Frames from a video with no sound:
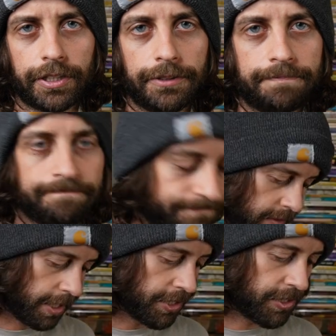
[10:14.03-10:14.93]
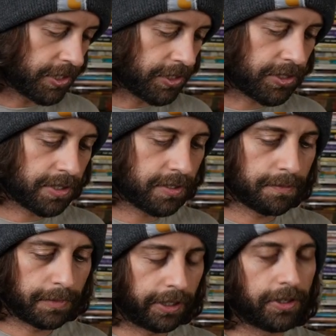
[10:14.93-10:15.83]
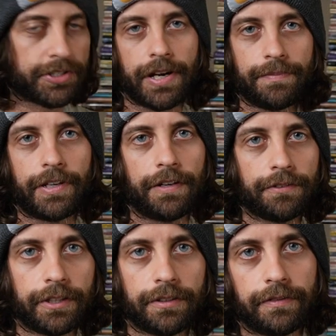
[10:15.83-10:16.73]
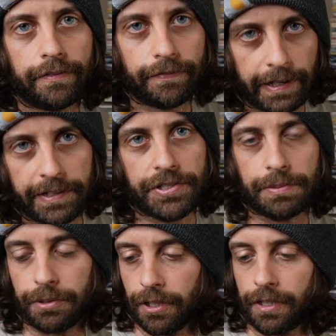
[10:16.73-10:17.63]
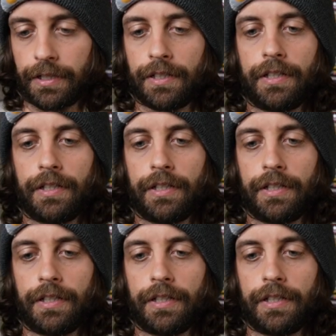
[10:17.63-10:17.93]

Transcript: good. This is my all-time favorite fantasy book,